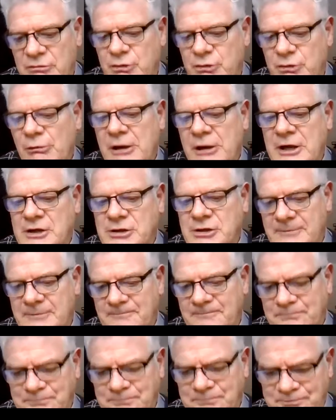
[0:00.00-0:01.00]

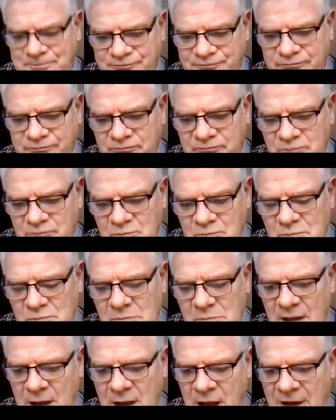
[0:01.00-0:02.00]
duration
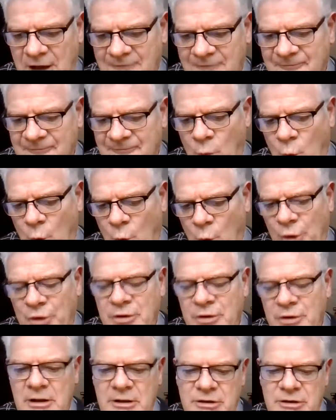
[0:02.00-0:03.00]
for
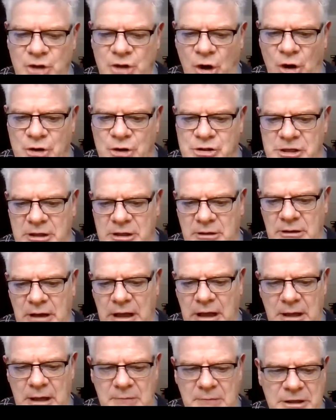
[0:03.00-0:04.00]
charging
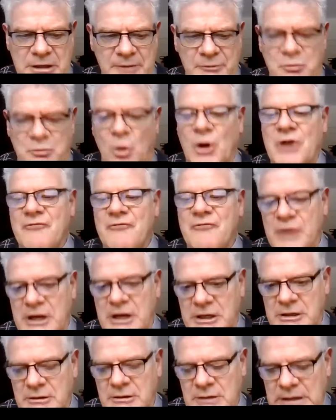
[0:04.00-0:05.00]
becomes more
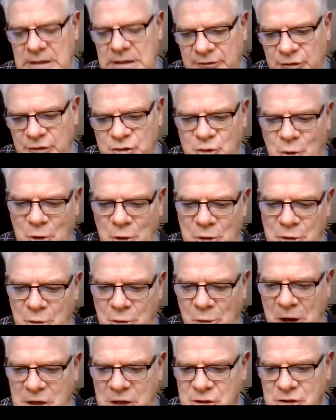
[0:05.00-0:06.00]
convenient. It's a shorter
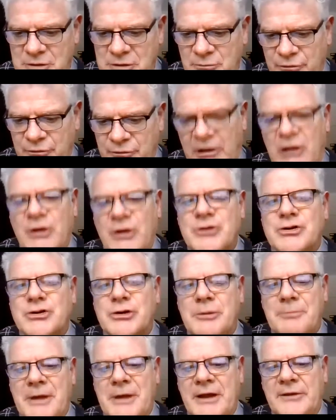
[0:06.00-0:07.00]
duration with a larger
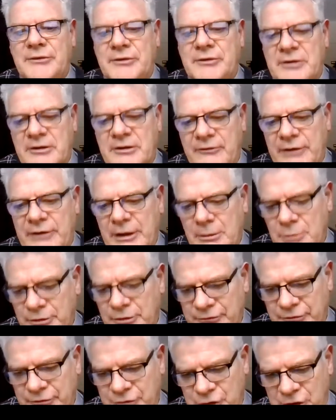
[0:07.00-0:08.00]
capacity available
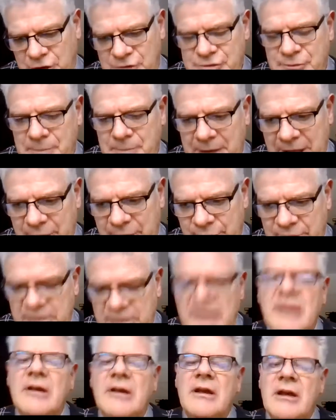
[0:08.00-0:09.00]
to charge the battery
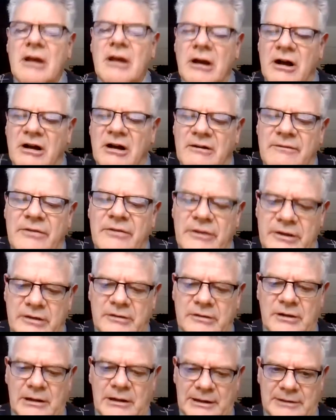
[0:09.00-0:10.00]
of
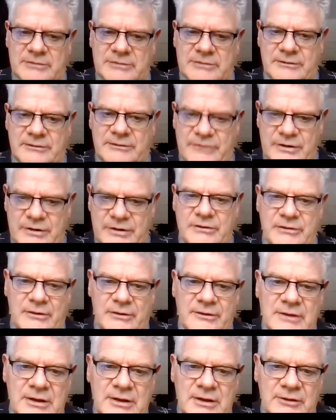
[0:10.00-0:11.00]
the electric vehicle.
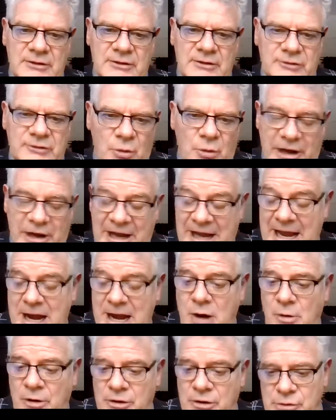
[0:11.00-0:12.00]
So in an hour,
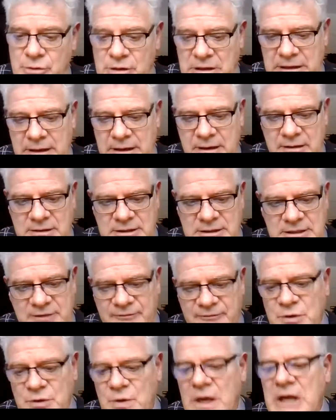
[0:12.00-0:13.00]
you can get a
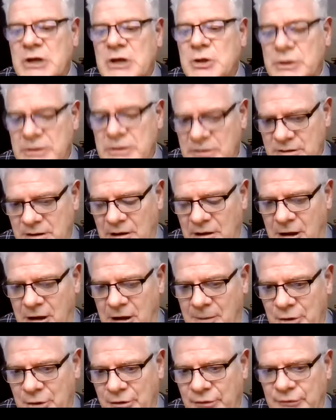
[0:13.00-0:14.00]
few hundred
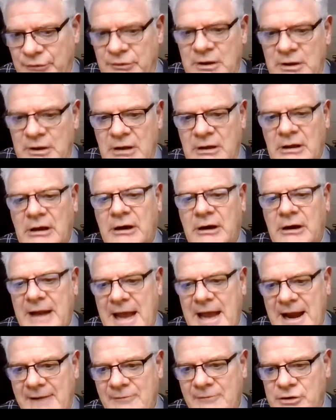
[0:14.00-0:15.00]
kilometers on
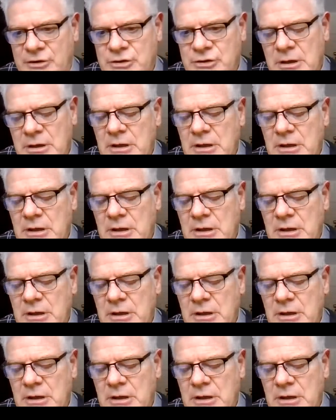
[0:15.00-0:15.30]
average.